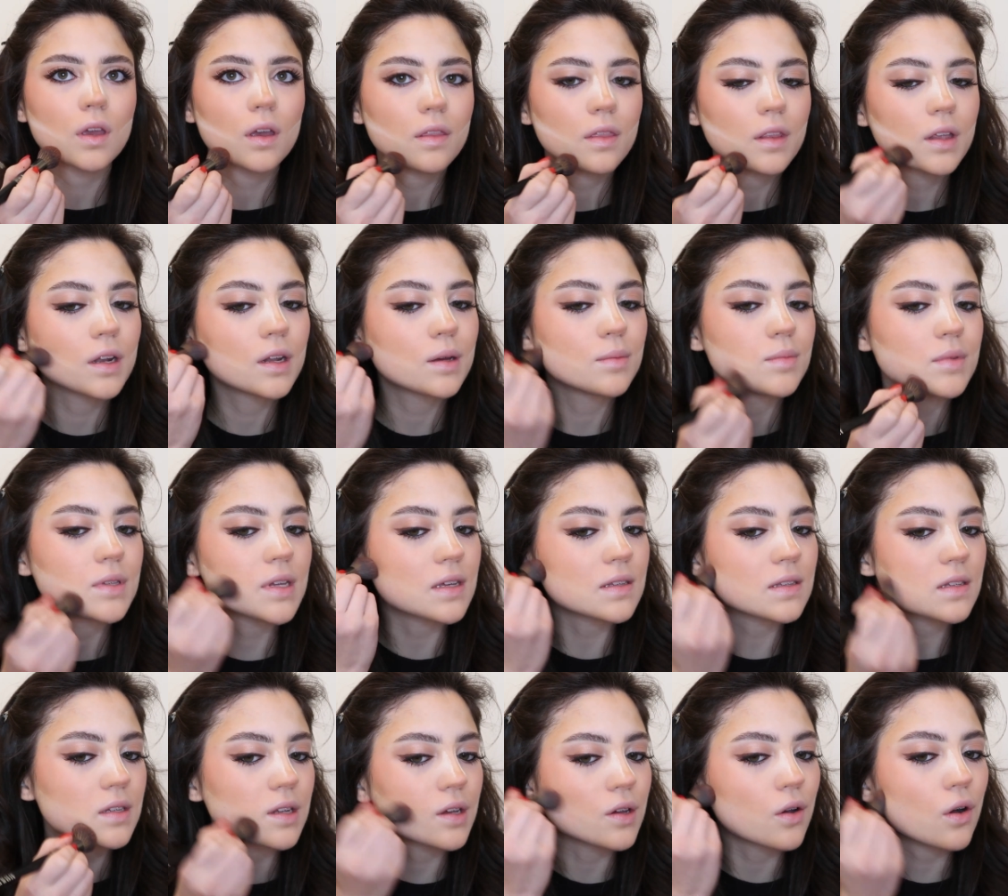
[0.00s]
And then I'm
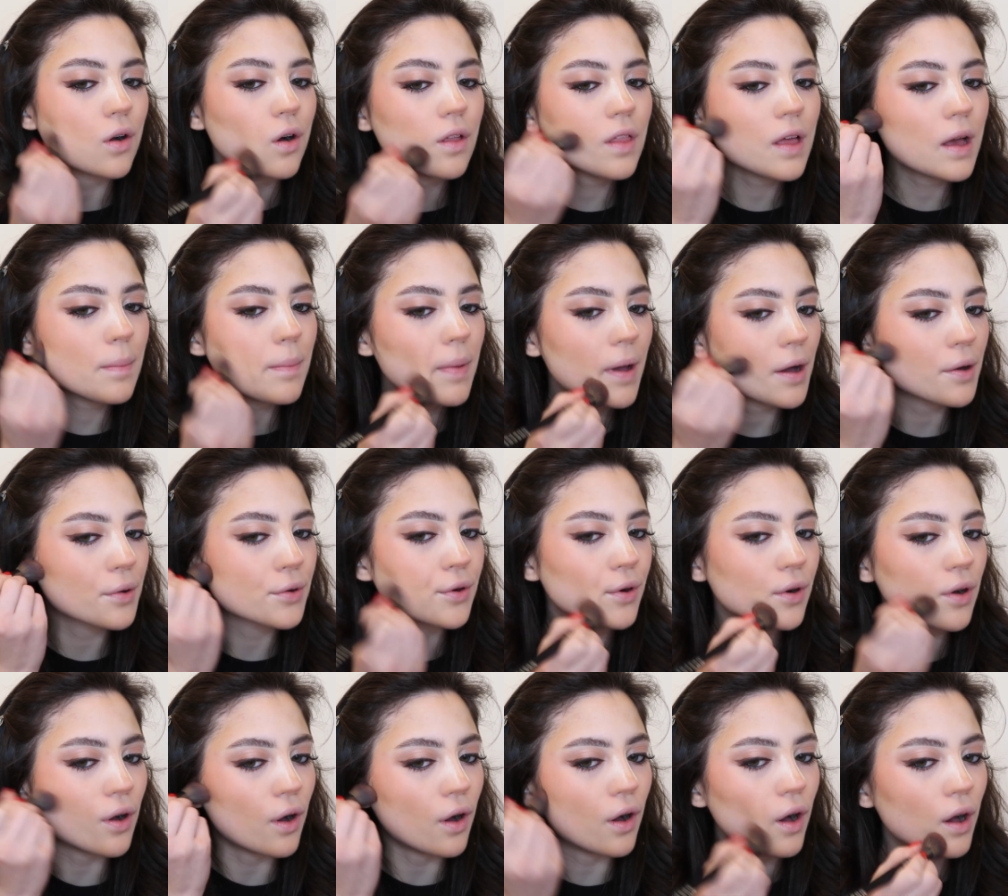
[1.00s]
dusting all that
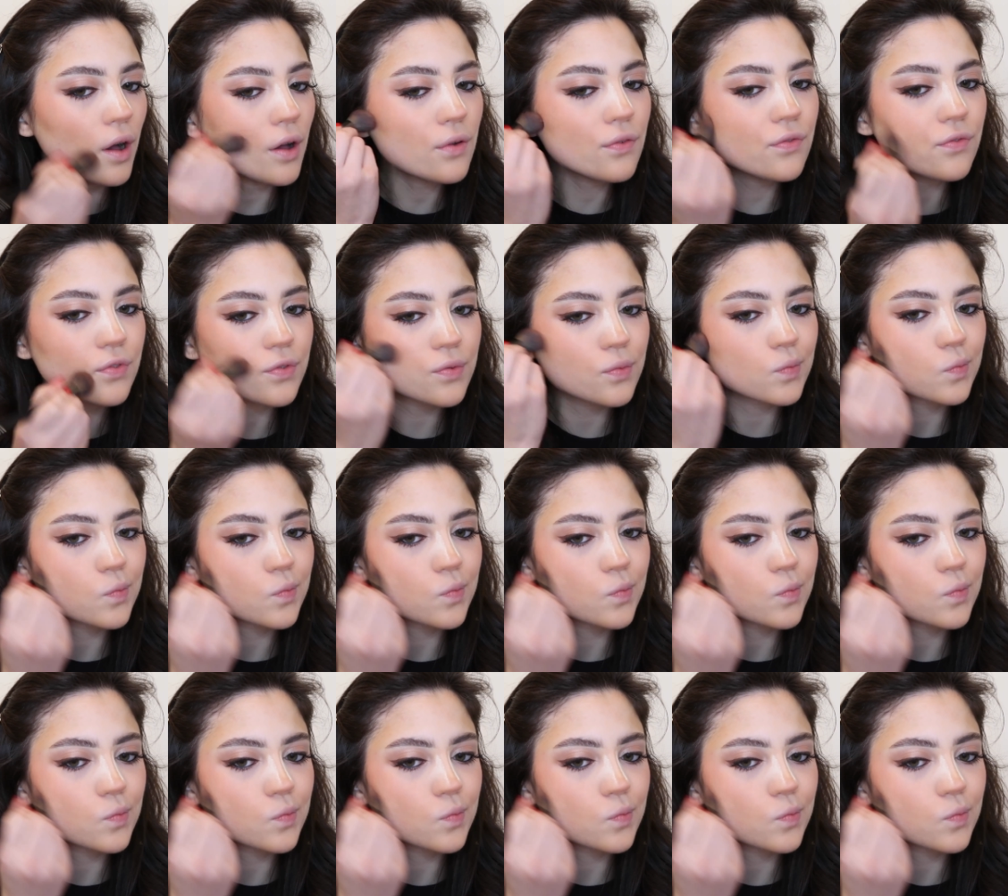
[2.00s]
powder off.